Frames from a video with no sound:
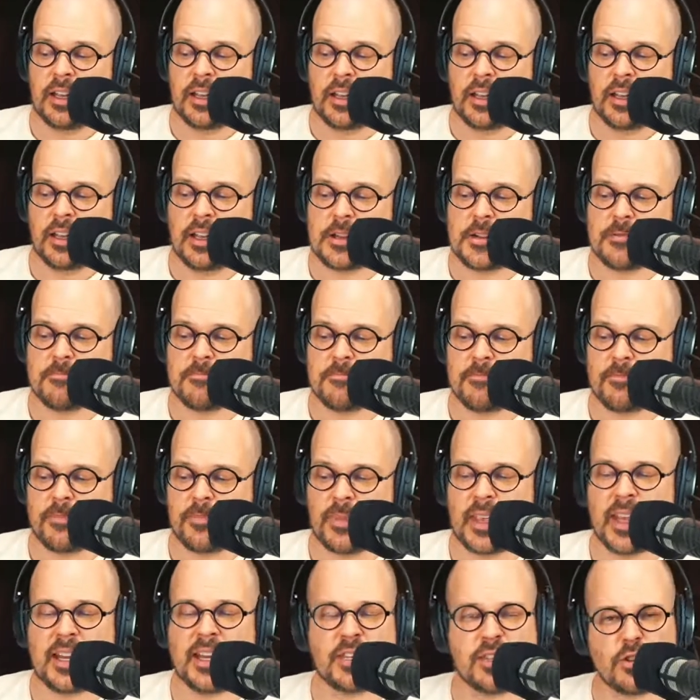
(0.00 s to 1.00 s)
And
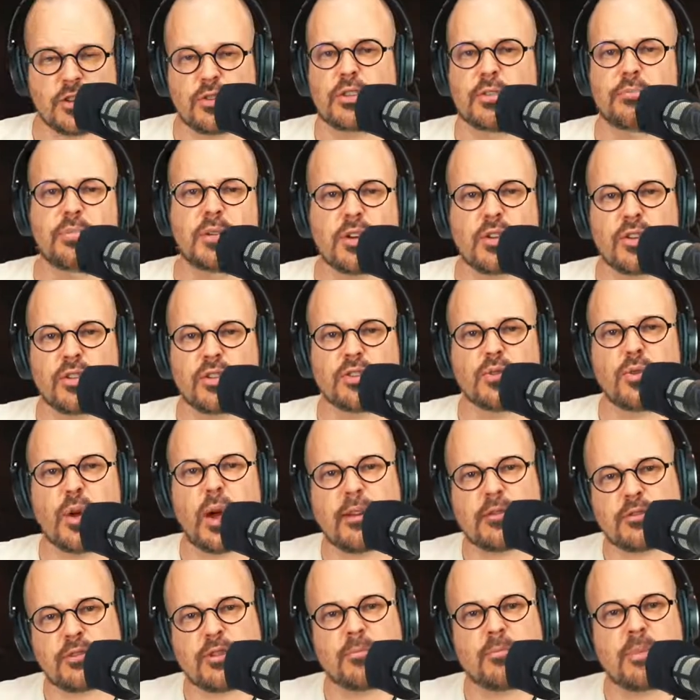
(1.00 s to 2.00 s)
it's good because you
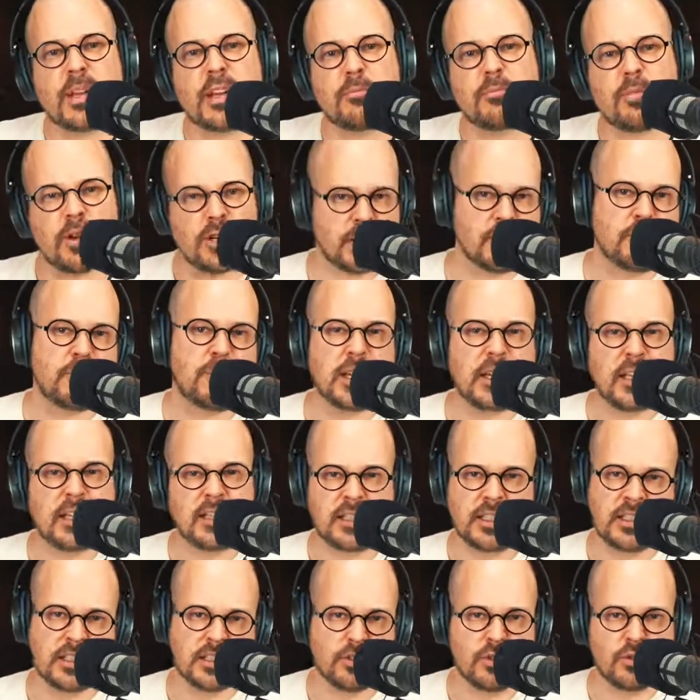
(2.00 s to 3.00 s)
have so many
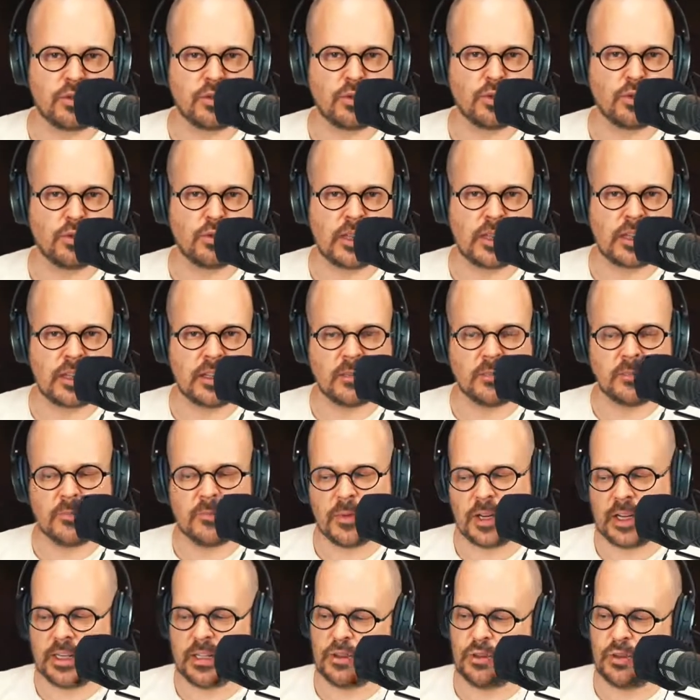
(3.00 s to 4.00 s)
possibilities to do with it,
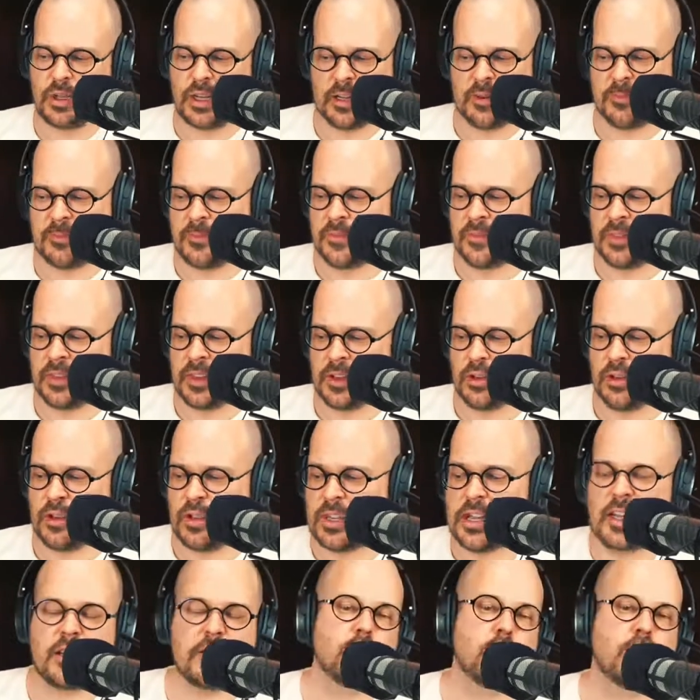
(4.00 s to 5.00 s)
right? You can
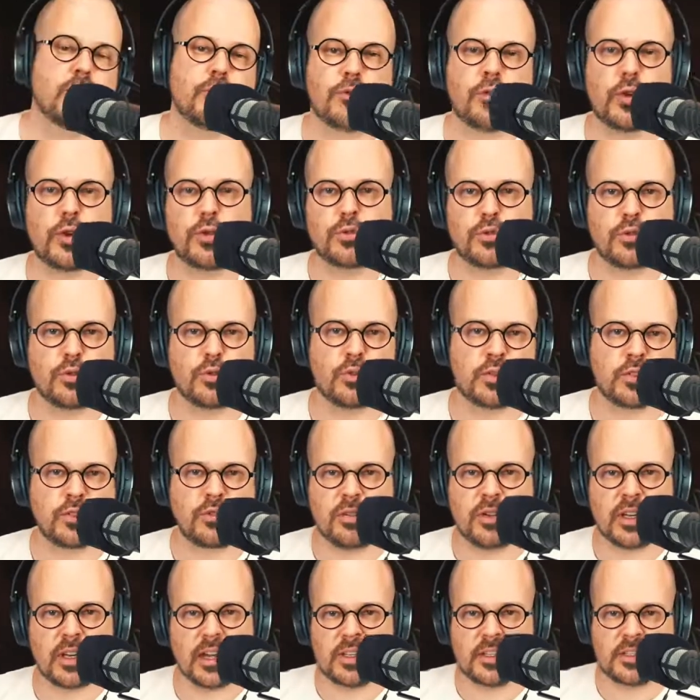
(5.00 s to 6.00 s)
connect your phone to it, so
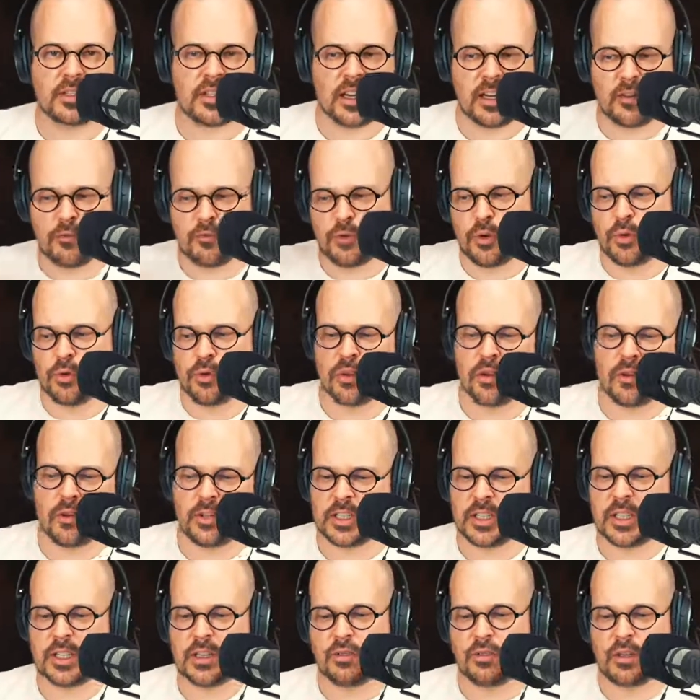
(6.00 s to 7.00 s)
you can take phone
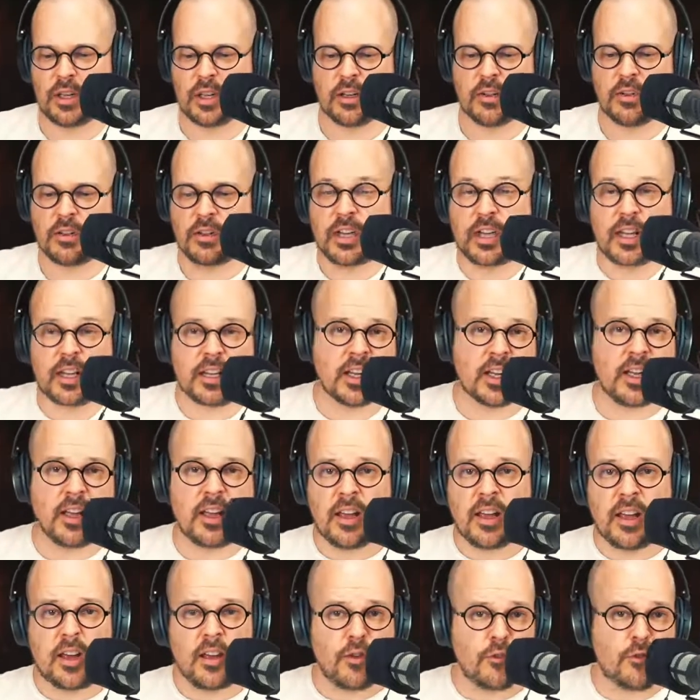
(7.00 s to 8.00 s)
calls in. You can connect
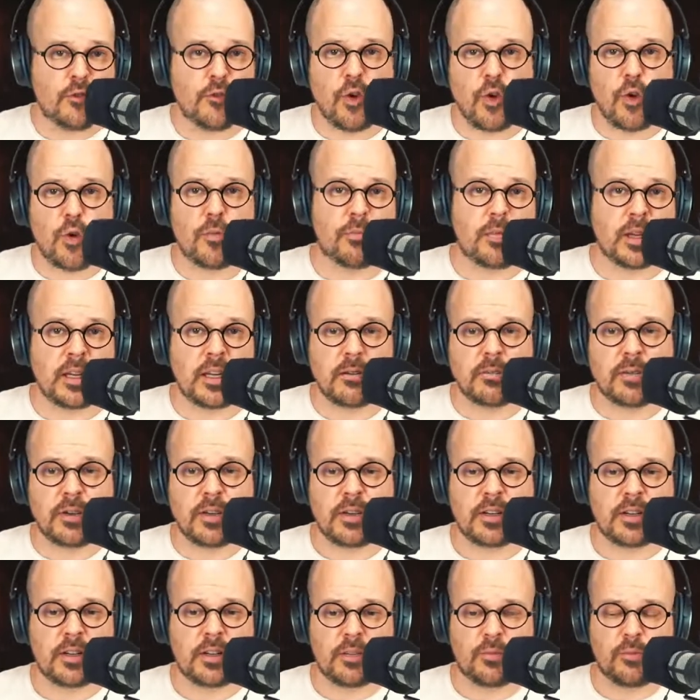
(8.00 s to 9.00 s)
4
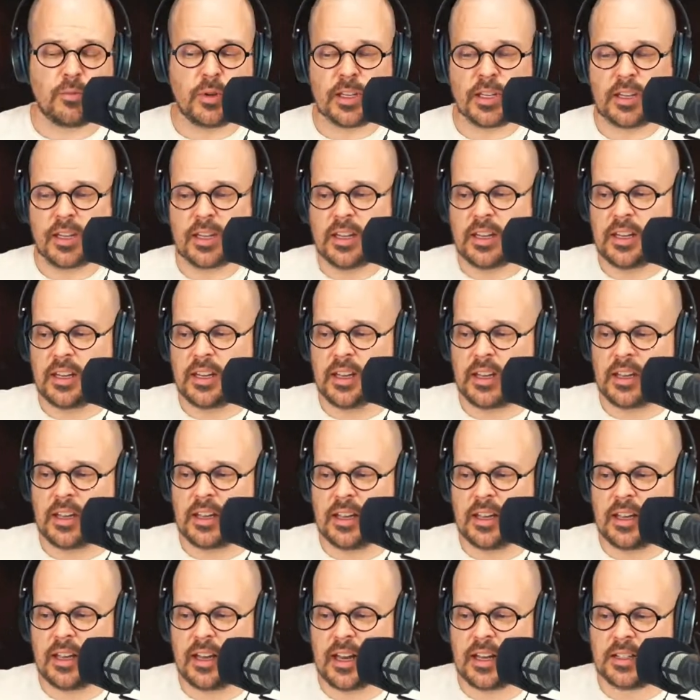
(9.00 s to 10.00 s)
people with
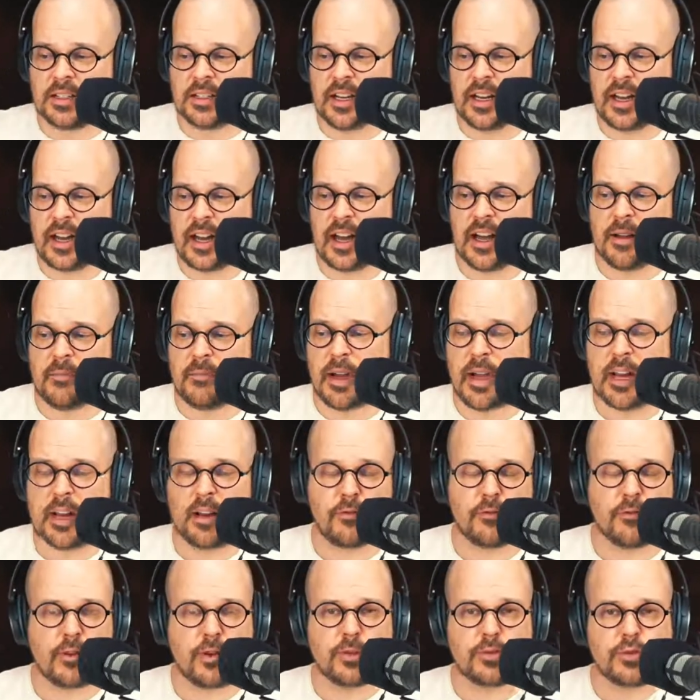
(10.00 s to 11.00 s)
the XLR
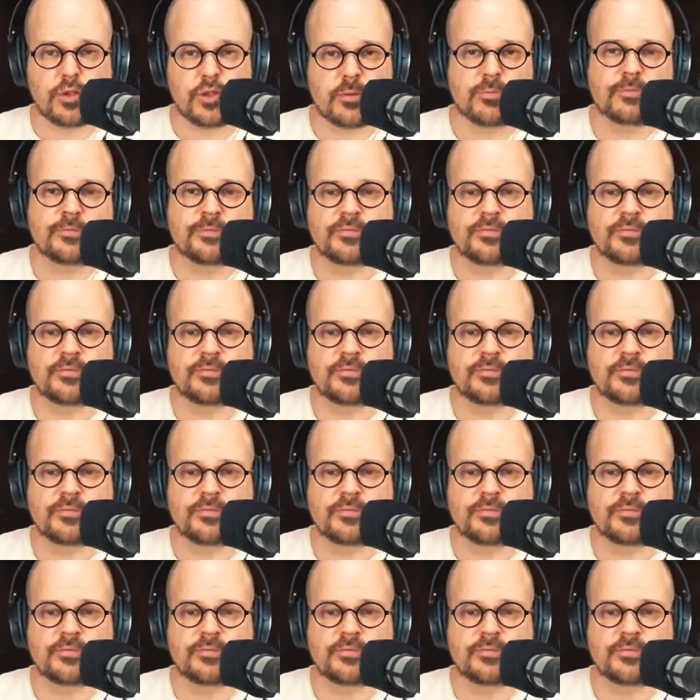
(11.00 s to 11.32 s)
microphones.